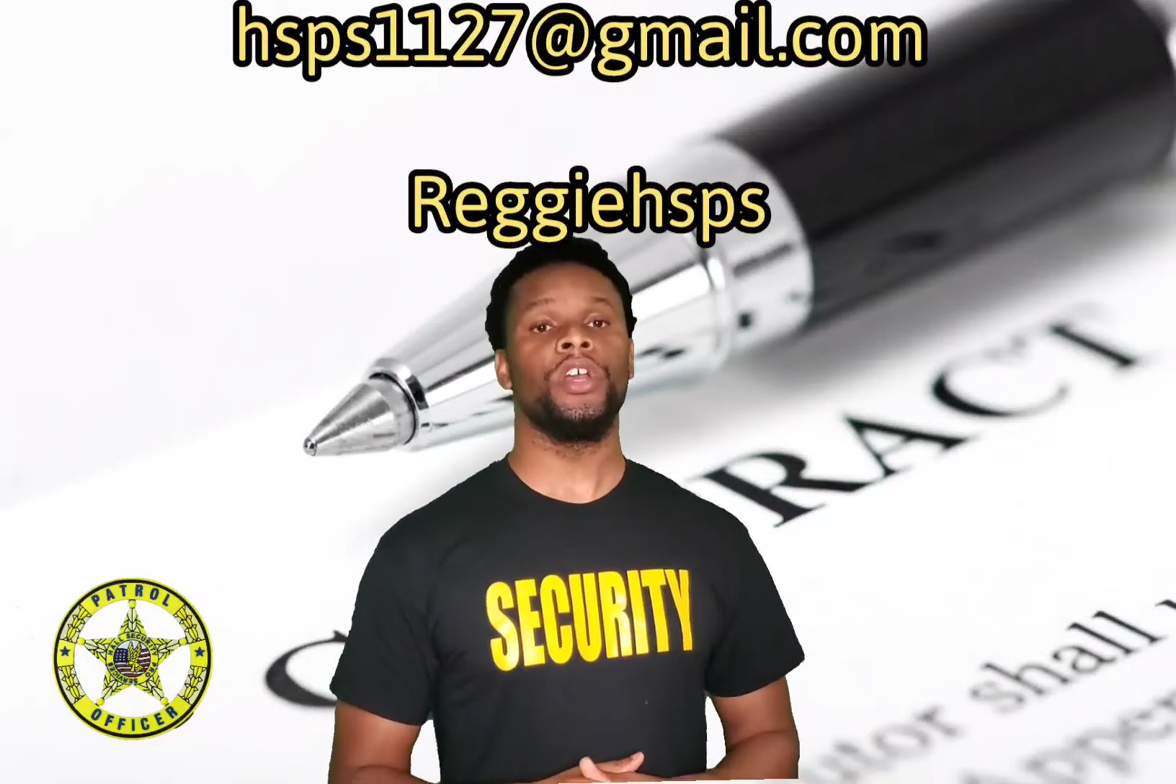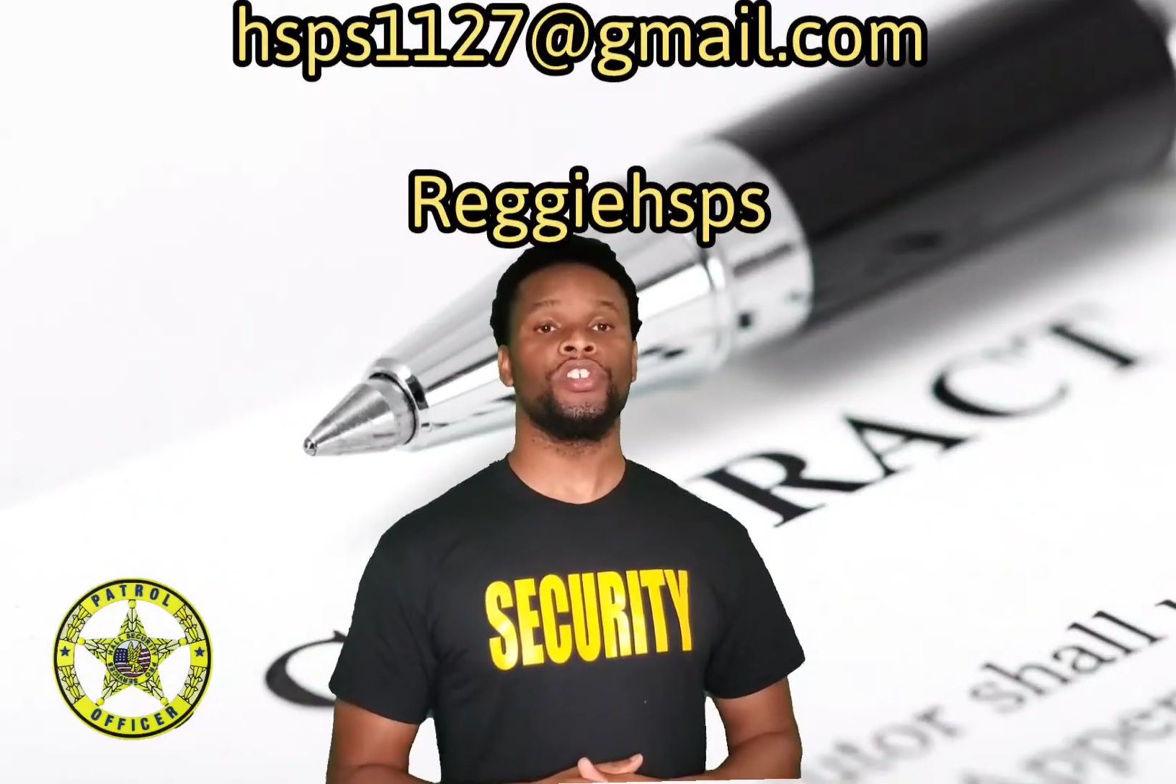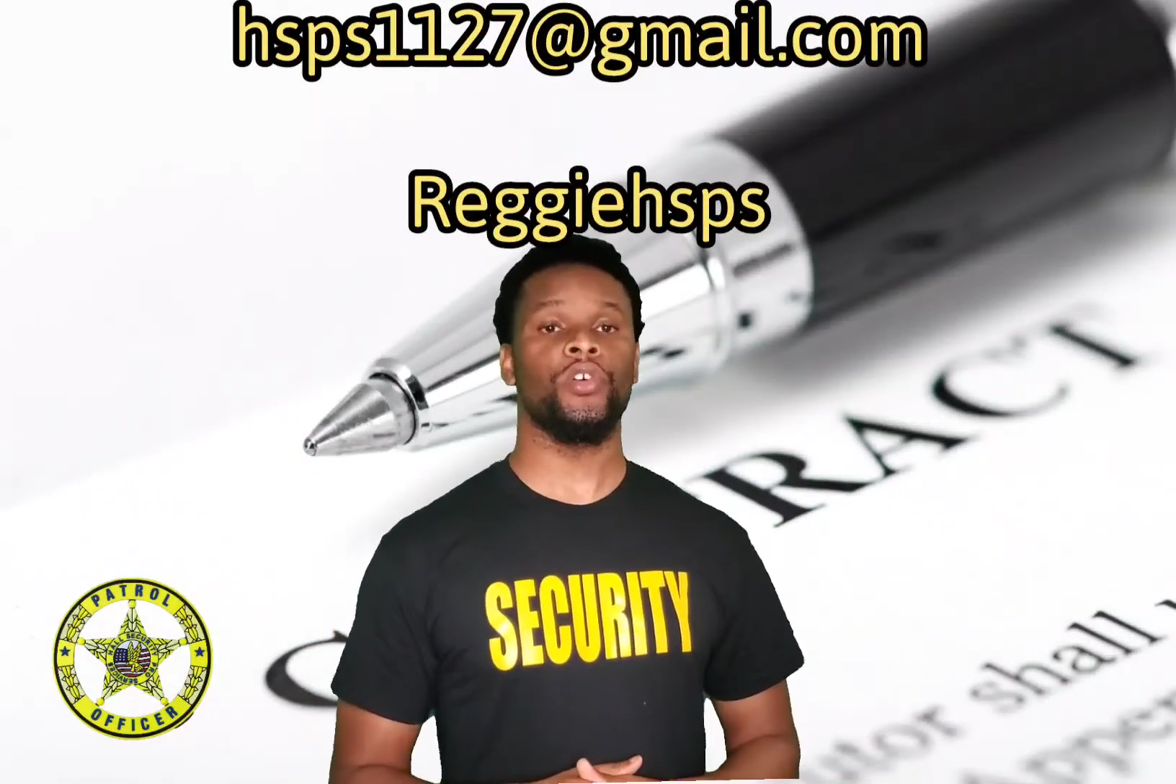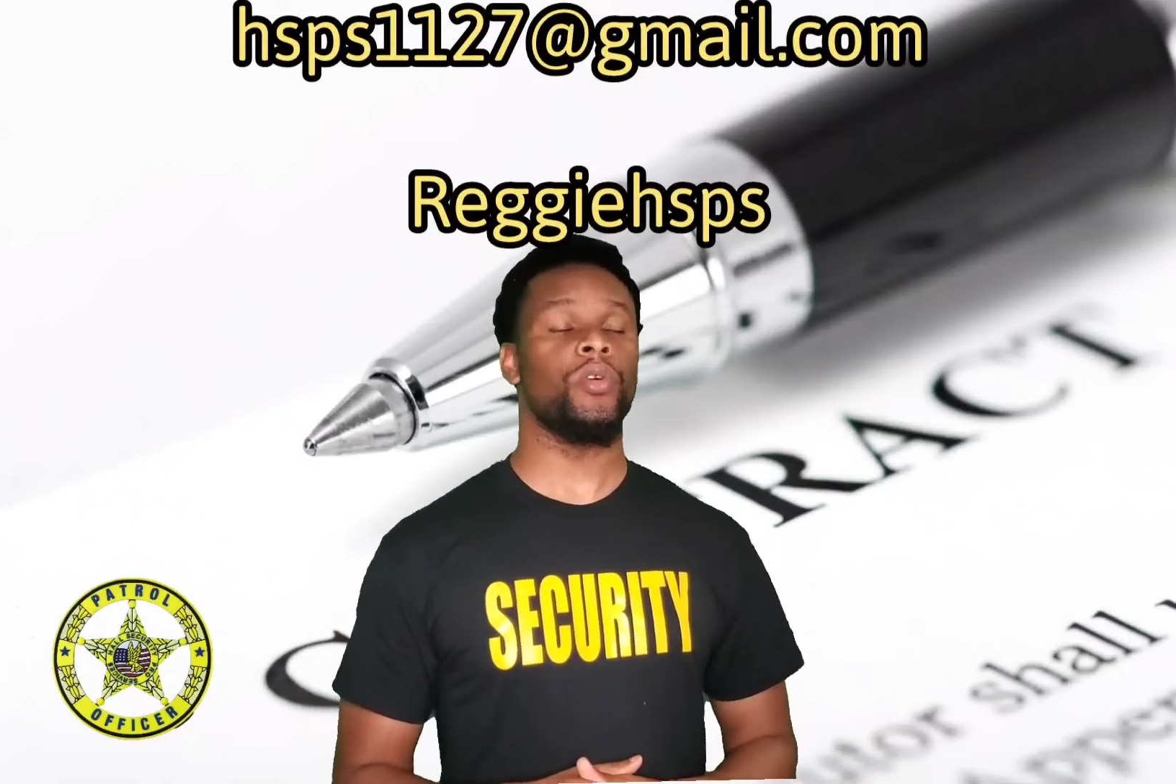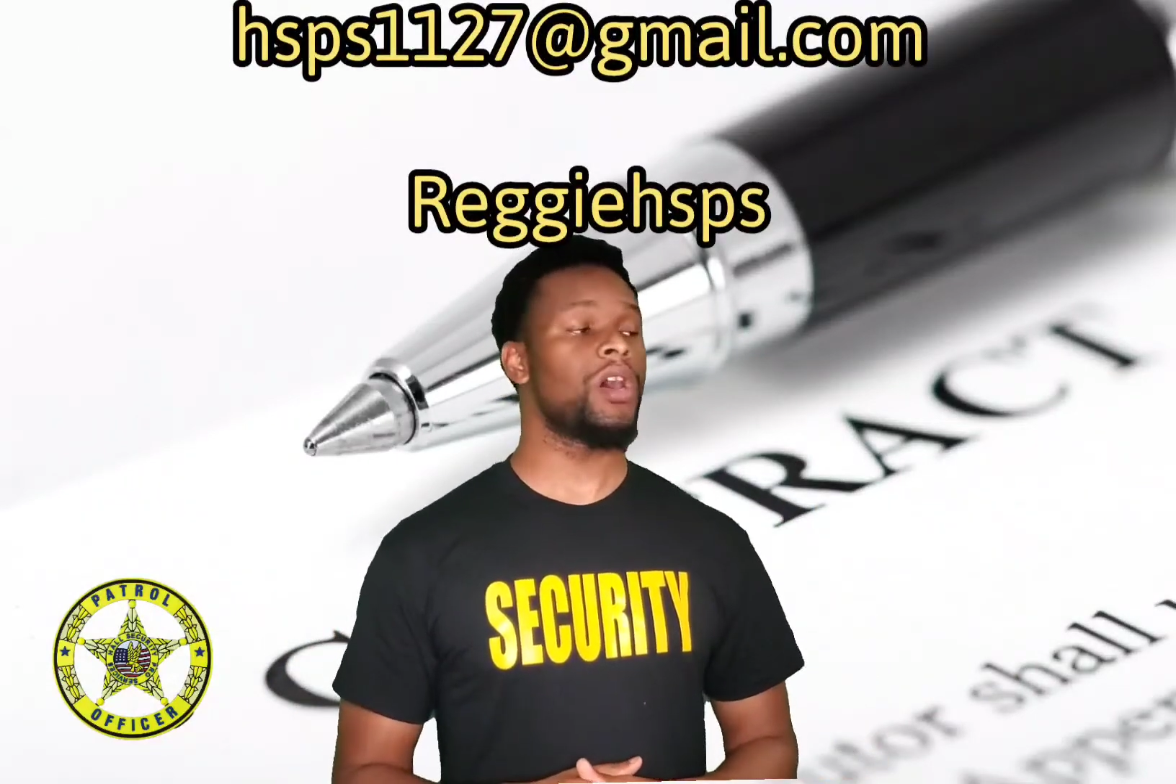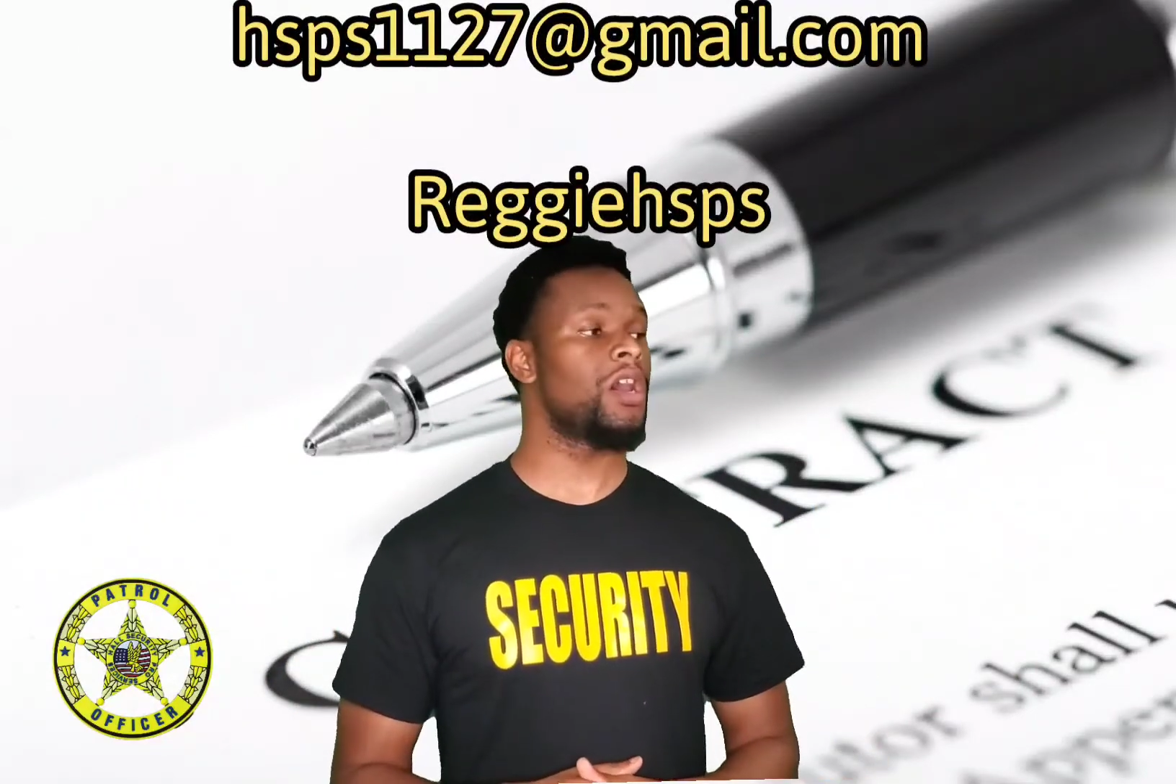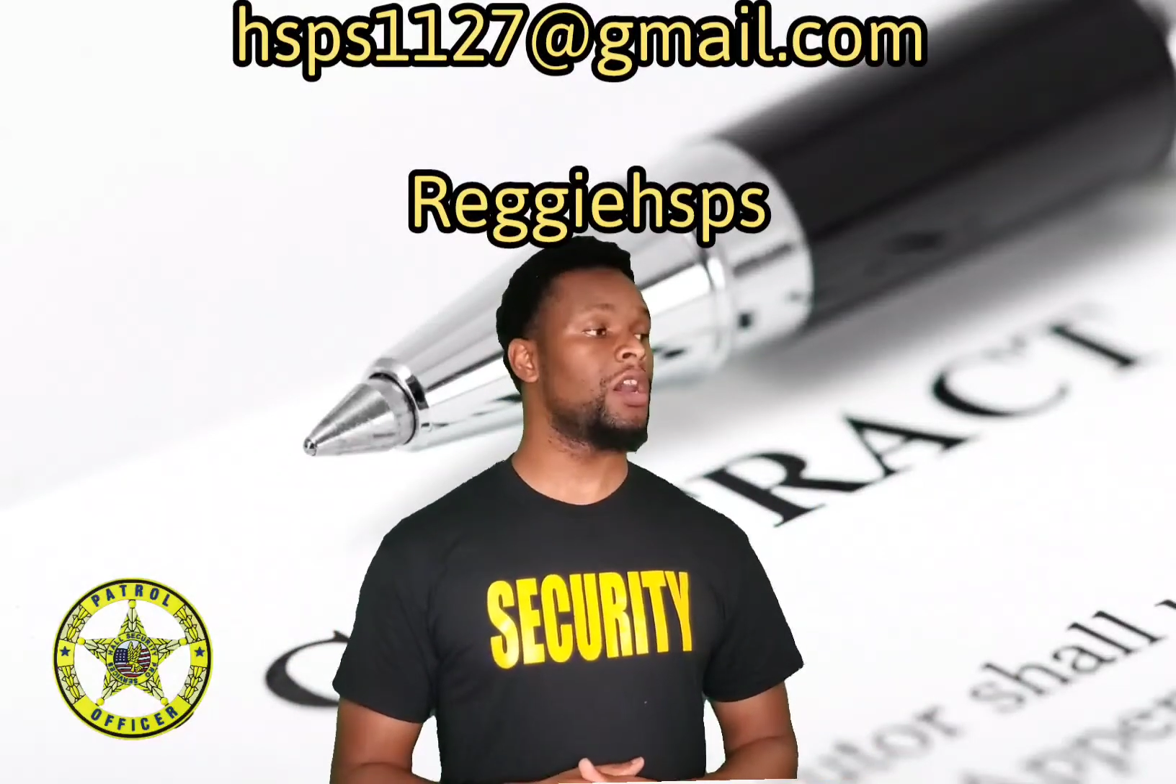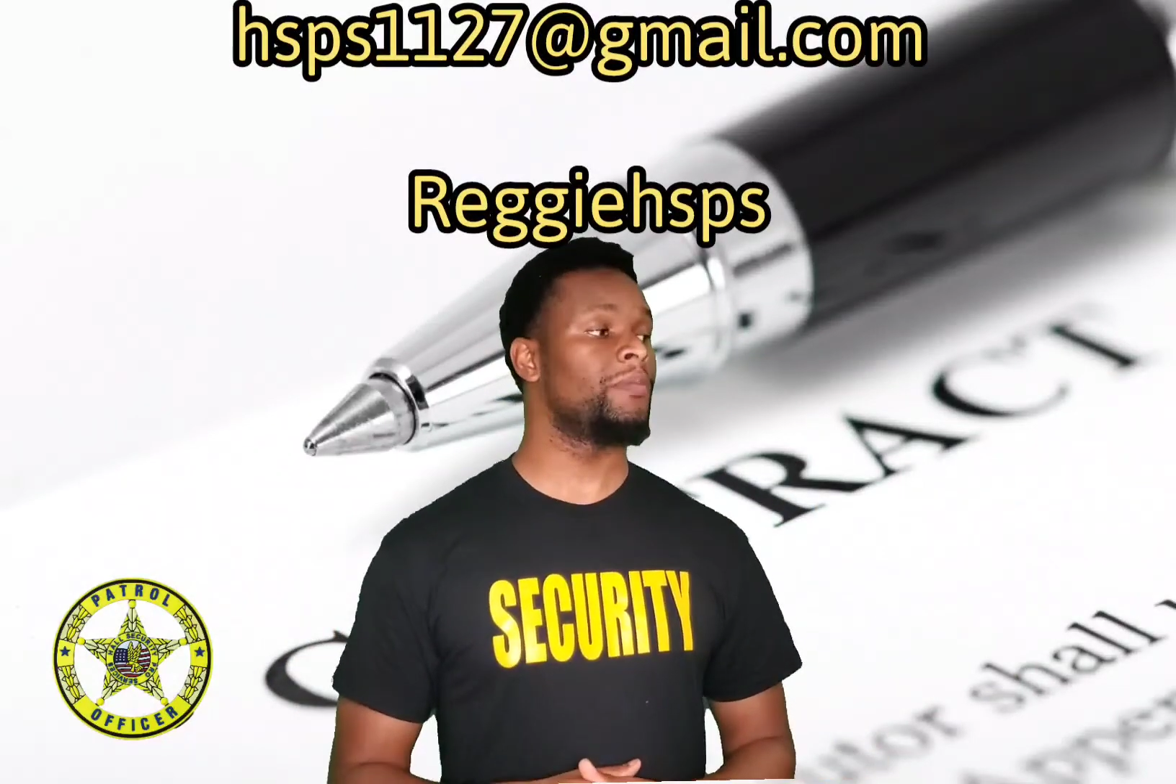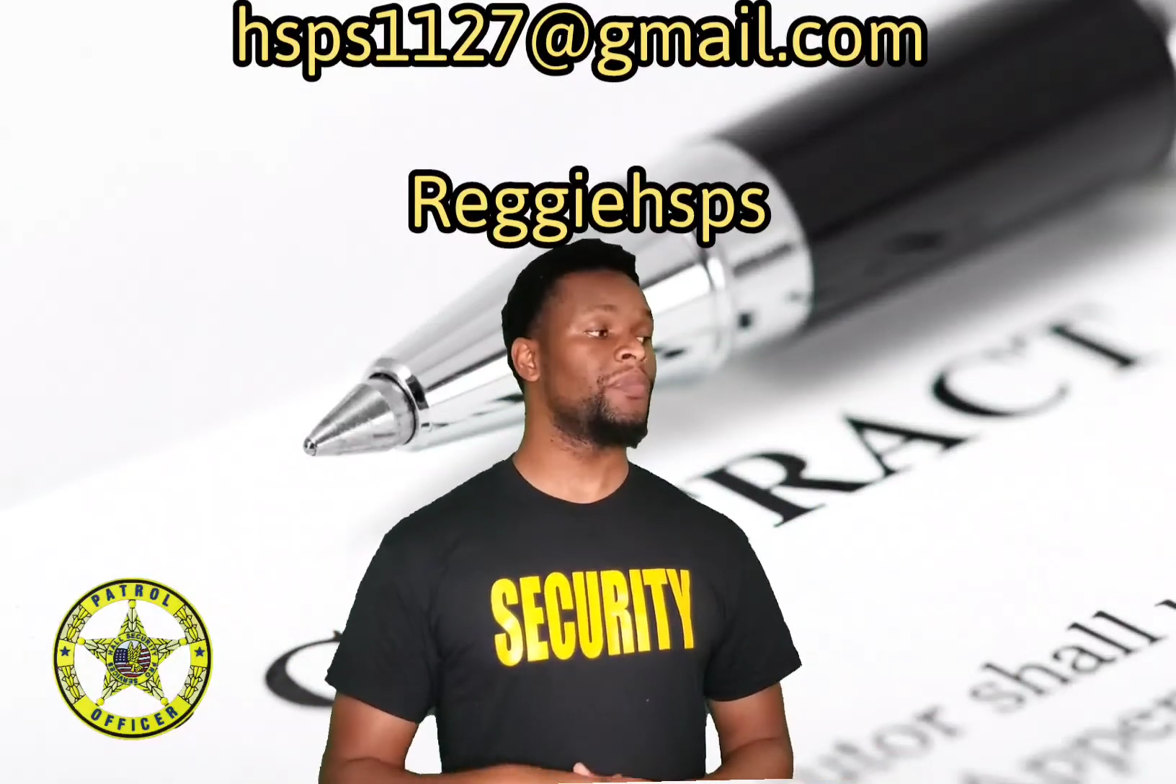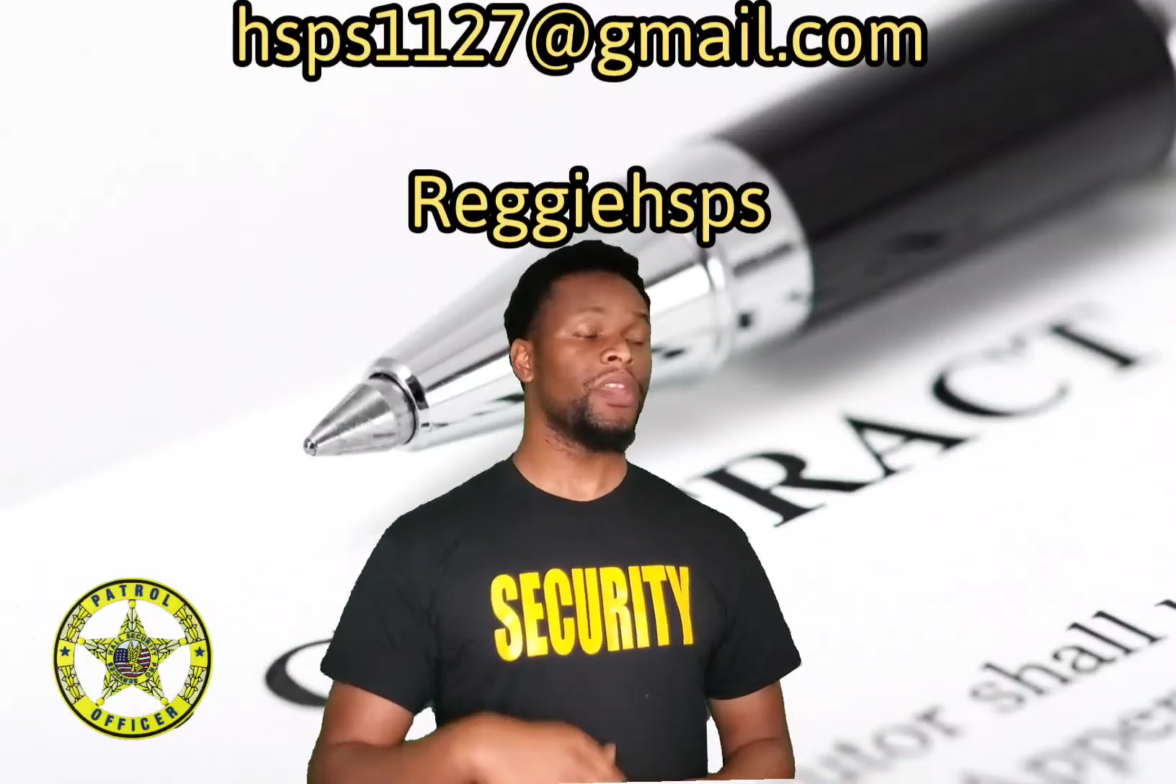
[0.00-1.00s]
so
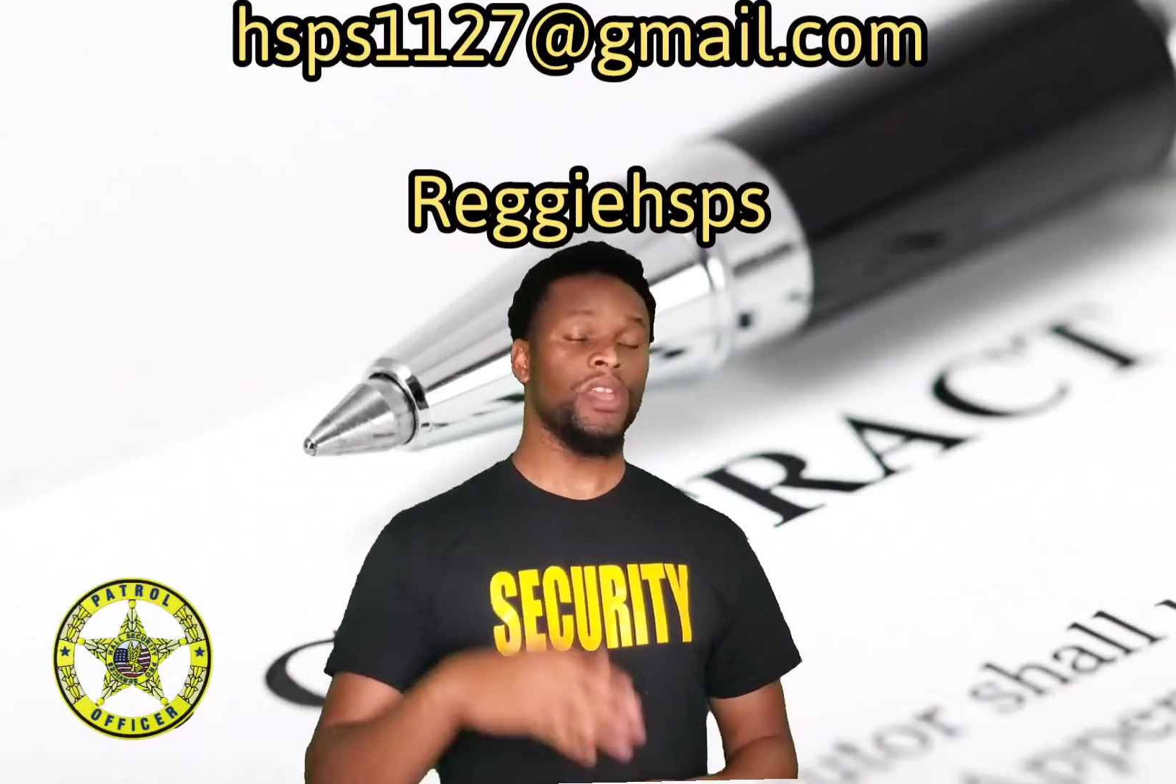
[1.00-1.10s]
uh,